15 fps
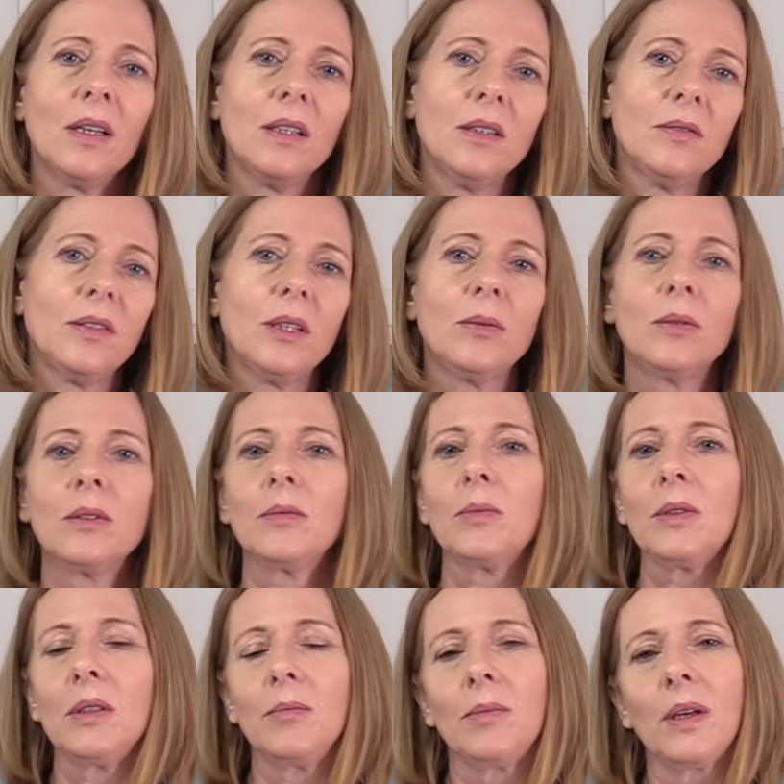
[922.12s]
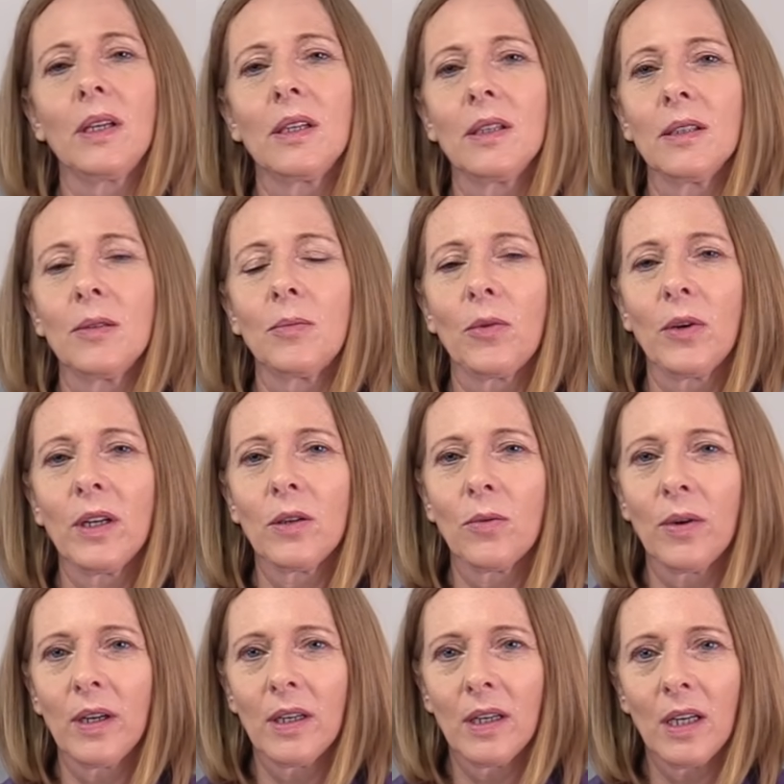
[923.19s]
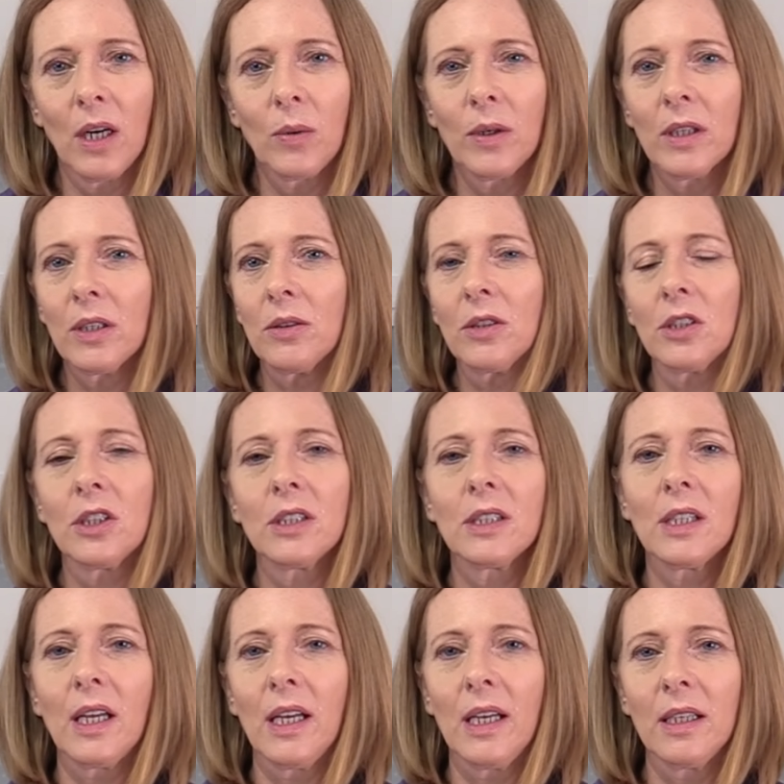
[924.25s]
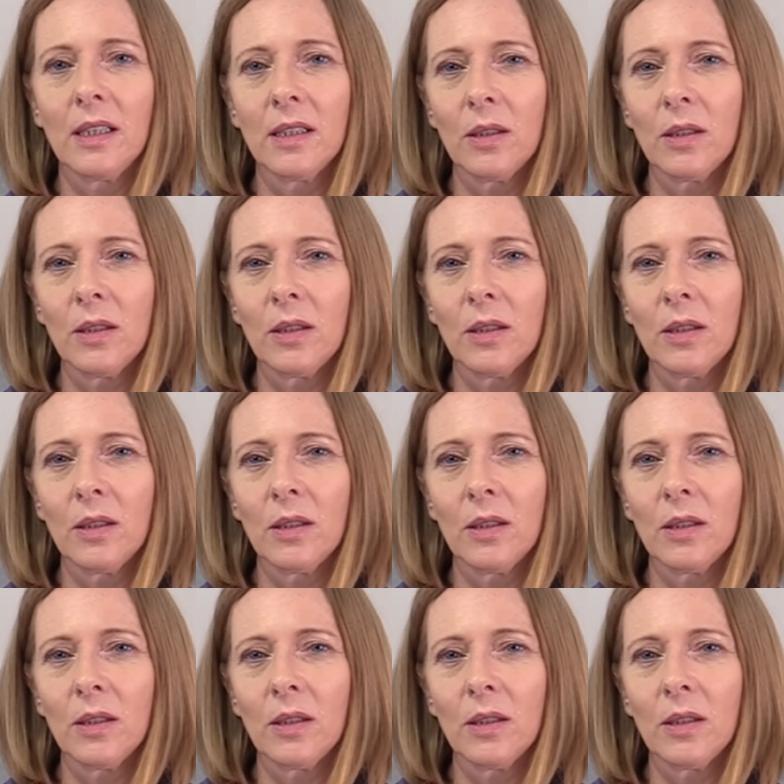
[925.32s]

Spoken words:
If I would be baking a bread right now, I could just add it.